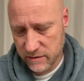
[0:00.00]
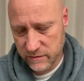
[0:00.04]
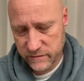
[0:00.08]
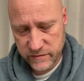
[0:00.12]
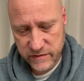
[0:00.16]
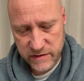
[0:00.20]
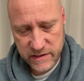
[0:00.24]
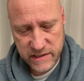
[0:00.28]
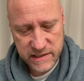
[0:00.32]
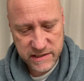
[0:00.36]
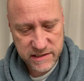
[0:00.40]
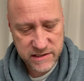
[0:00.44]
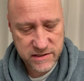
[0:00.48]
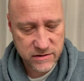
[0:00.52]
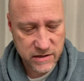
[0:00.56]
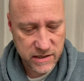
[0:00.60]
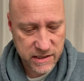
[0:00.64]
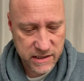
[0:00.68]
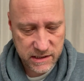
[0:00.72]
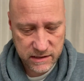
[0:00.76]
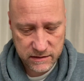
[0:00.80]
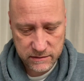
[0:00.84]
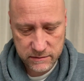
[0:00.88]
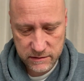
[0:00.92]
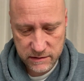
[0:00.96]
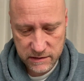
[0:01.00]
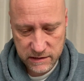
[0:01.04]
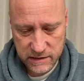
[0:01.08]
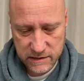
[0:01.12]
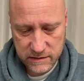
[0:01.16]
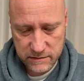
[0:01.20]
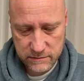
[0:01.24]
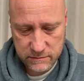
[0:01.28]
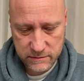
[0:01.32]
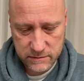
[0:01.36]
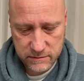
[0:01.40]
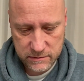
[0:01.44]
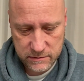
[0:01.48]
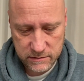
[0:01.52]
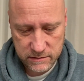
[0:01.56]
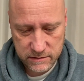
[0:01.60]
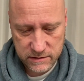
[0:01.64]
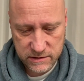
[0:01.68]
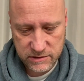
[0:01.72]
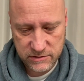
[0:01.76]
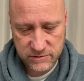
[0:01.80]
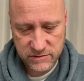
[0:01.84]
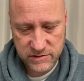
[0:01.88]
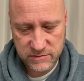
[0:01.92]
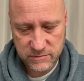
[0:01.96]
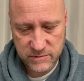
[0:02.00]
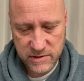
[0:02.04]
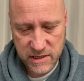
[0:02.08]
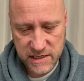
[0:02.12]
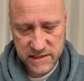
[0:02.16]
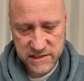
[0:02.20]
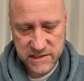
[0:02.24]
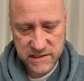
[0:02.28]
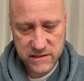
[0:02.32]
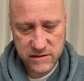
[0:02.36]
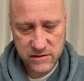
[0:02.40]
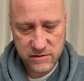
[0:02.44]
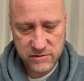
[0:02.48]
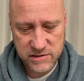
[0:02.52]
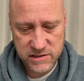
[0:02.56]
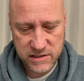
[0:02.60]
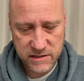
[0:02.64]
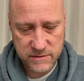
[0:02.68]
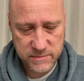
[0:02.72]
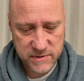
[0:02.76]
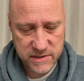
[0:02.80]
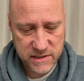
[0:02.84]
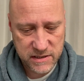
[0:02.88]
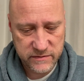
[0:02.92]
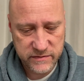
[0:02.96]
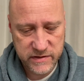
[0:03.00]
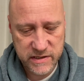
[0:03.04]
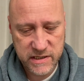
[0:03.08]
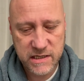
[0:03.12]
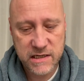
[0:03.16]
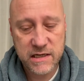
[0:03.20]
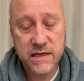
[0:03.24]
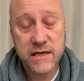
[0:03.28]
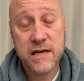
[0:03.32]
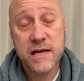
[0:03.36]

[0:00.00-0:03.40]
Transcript: for these so I can do some nice close-ups of it.